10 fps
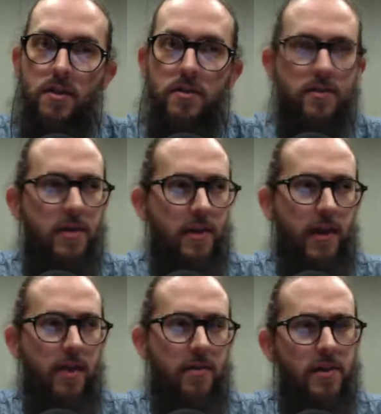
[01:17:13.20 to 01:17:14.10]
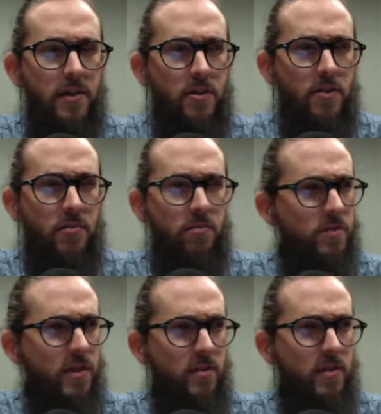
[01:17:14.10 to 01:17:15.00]
Tango
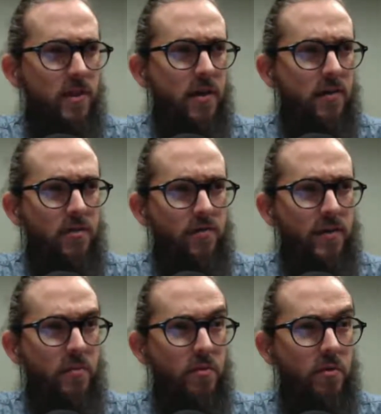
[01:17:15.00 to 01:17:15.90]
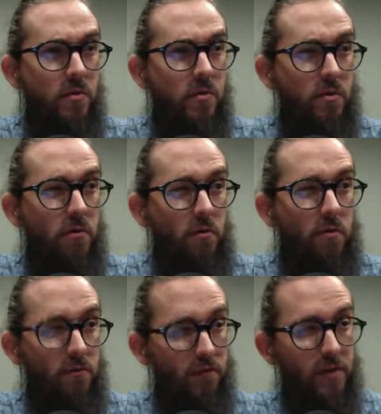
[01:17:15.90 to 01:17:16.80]
Delta November
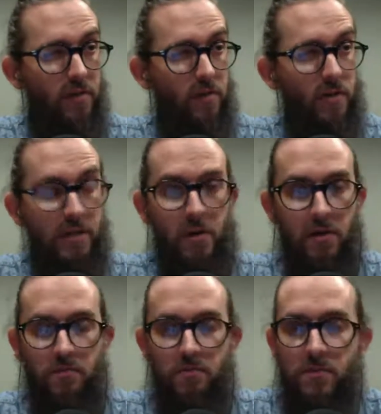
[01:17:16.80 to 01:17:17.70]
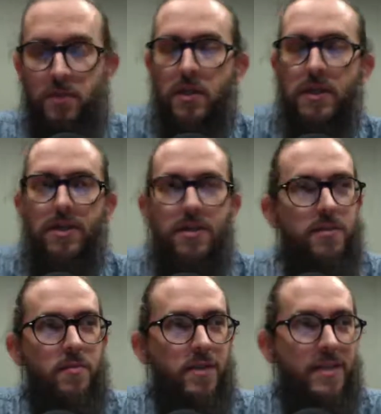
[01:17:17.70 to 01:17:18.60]
Victor Lima,
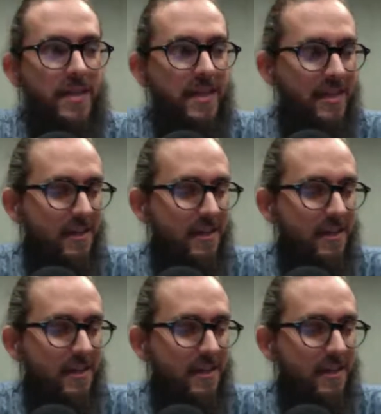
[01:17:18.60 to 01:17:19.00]
something like that.